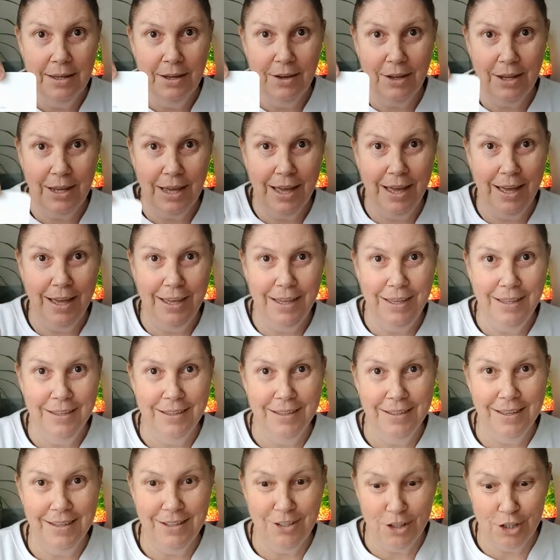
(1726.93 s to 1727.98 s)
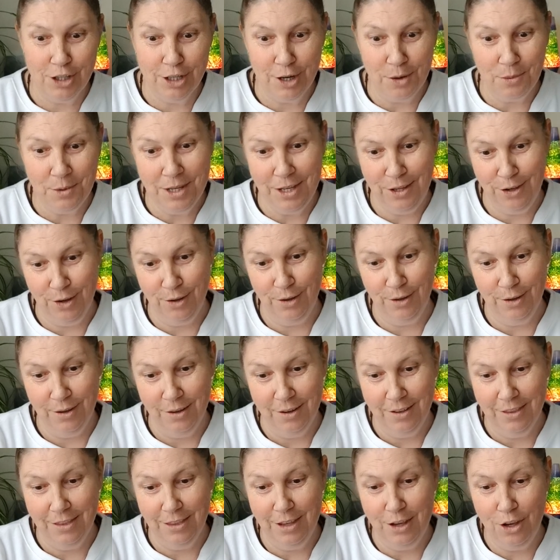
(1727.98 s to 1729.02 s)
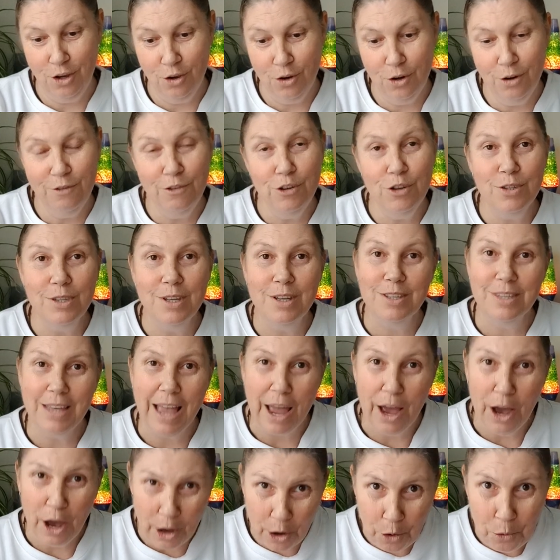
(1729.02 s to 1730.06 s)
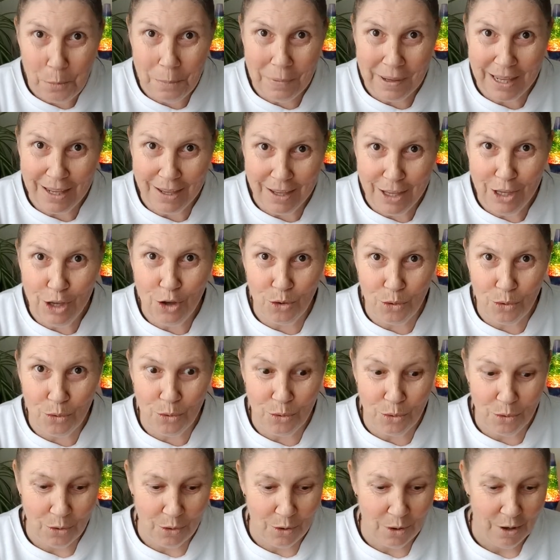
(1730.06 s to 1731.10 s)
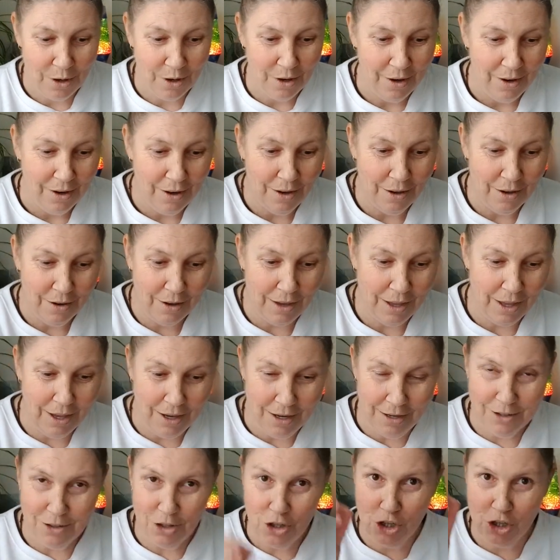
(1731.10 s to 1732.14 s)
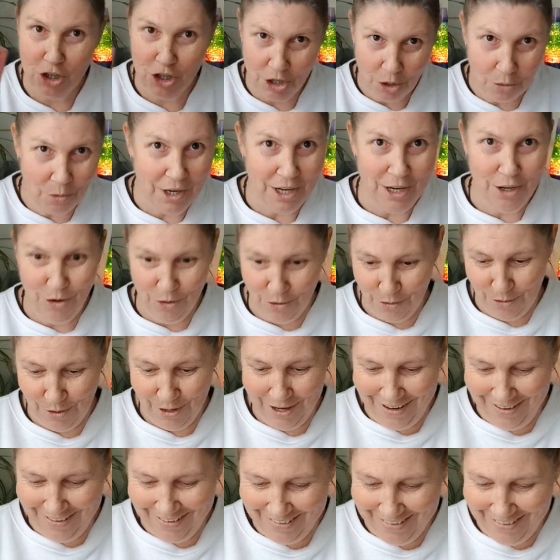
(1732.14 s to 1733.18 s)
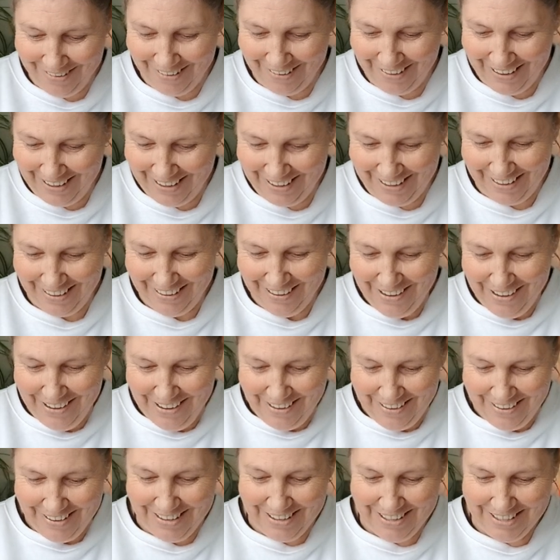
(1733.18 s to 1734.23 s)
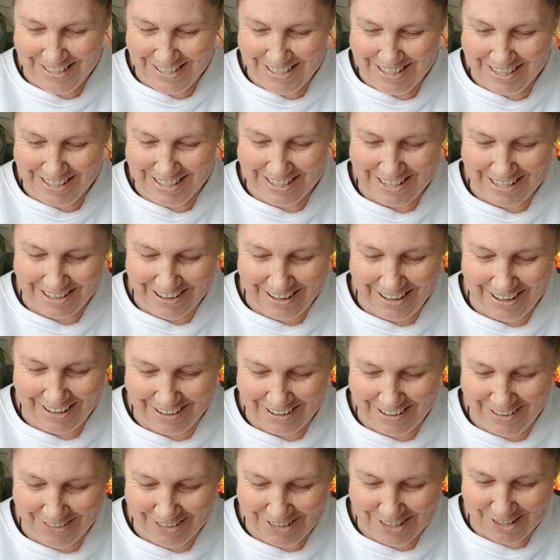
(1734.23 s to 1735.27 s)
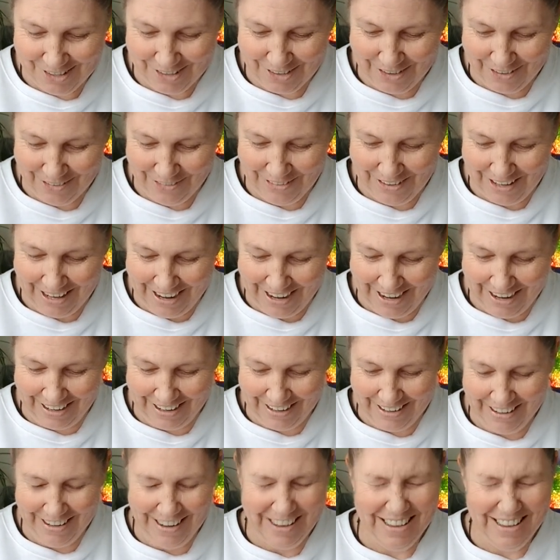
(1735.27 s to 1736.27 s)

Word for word: Okay, it's showing you. The universe is helping you. Okay, and it's showing you. And like, it's just like you're sort of like,